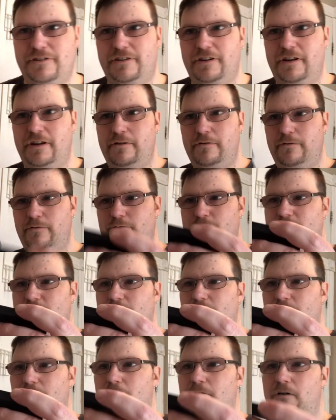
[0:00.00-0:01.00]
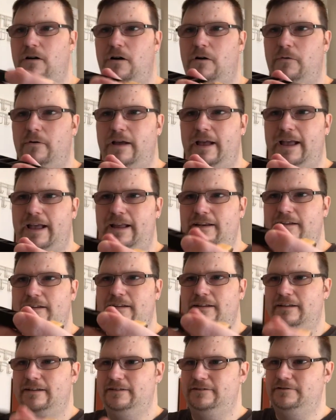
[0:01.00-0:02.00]
to use the logo. And
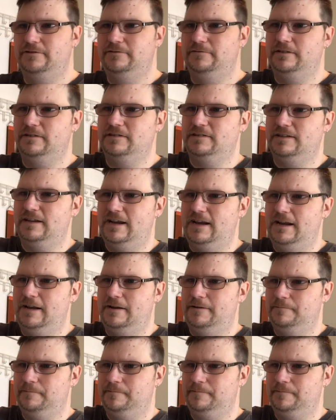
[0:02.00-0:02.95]
as you can see,